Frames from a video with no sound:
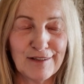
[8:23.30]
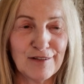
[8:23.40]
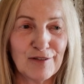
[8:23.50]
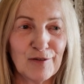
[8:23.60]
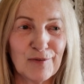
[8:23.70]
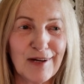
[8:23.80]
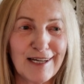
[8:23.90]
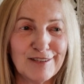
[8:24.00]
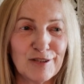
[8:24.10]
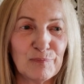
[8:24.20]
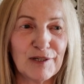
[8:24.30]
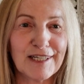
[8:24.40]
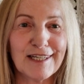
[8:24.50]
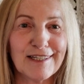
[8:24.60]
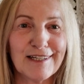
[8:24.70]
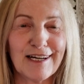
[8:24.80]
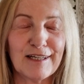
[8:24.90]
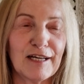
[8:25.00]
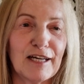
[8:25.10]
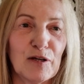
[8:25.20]
you know, and you're bringing,
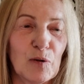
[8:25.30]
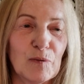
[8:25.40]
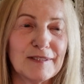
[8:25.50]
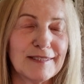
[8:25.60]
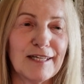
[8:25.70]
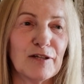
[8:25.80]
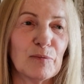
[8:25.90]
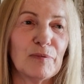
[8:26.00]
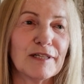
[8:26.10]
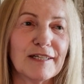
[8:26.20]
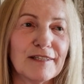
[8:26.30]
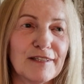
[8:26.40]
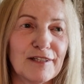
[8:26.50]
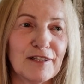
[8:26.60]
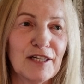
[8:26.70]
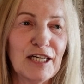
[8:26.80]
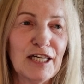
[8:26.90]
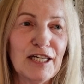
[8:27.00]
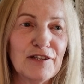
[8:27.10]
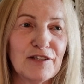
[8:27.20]
I always say, you're bringing
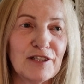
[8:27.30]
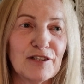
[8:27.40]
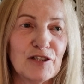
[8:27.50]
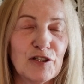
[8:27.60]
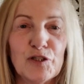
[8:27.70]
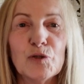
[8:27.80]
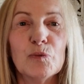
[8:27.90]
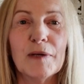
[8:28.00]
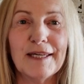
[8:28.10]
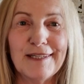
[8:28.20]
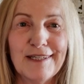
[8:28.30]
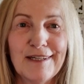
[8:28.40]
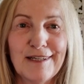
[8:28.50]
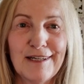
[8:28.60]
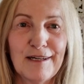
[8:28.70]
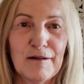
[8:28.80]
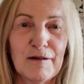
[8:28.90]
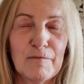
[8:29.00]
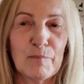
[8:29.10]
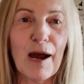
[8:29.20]
the human
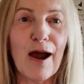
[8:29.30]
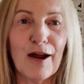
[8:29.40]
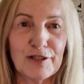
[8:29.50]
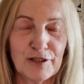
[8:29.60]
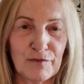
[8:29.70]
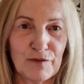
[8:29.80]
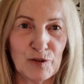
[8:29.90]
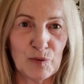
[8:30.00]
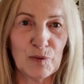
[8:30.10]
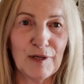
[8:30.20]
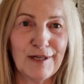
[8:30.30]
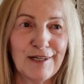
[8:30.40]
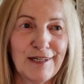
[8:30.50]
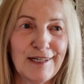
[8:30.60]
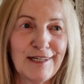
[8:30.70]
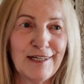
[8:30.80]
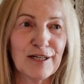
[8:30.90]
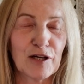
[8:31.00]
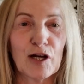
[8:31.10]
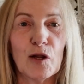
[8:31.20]
part of you
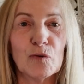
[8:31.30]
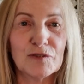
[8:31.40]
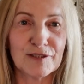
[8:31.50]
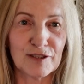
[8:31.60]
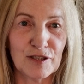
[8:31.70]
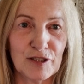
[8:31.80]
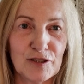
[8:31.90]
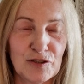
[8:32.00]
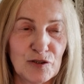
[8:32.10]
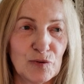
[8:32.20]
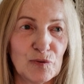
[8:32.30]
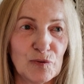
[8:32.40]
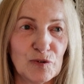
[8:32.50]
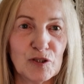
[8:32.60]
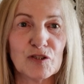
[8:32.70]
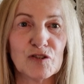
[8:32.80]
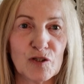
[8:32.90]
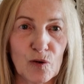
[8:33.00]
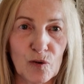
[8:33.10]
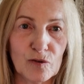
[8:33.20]
closer to your
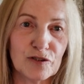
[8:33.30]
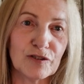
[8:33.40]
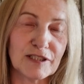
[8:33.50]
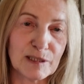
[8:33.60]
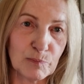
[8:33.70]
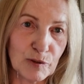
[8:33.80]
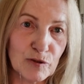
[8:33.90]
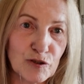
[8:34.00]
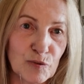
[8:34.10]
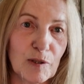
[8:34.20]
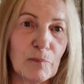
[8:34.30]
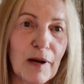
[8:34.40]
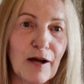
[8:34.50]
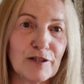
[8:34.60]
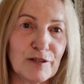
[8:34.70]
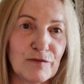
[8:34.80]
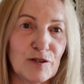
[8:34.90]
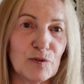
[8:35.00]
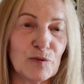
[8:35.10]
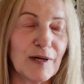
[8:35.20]
soul, to the spiritual part of
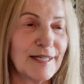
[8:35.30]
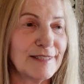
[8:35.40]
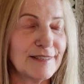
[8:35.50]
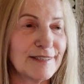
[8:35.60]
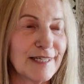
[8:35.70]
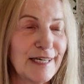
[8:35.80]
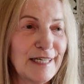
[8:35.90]
you, and